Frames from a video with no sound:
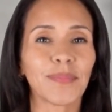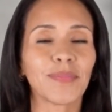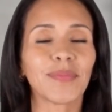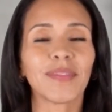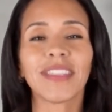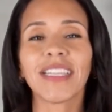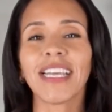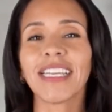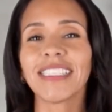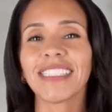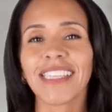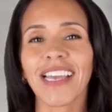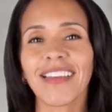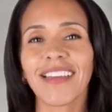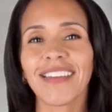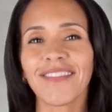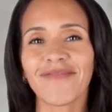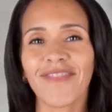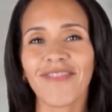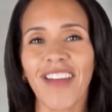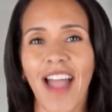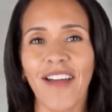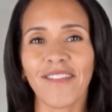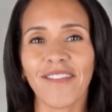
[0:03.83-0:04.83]
Let's
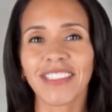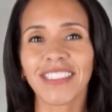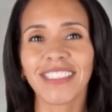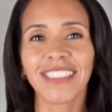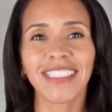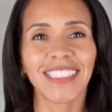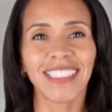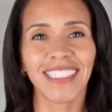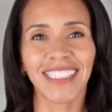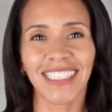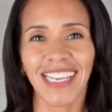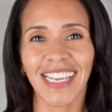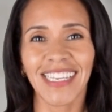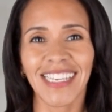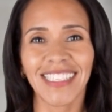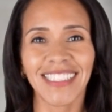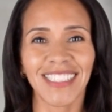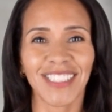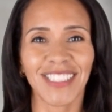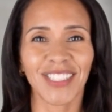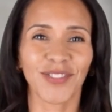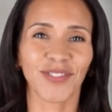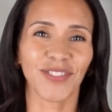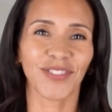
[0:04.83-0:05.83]
unravel today's
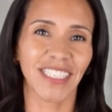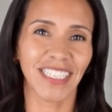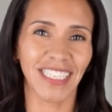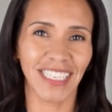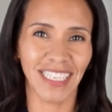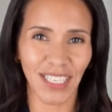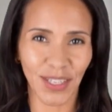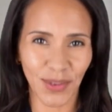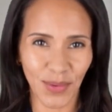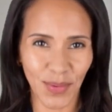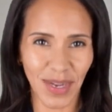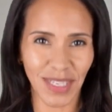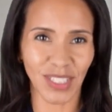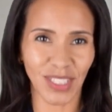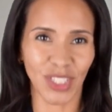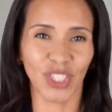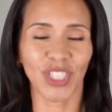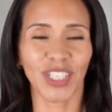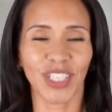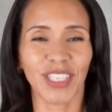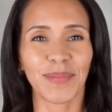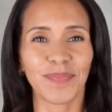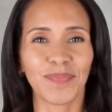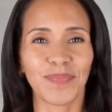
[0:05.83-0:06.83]
intriguing
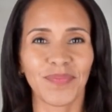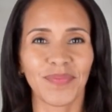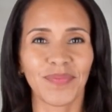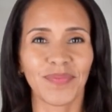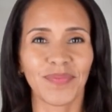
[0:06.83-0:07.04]
question.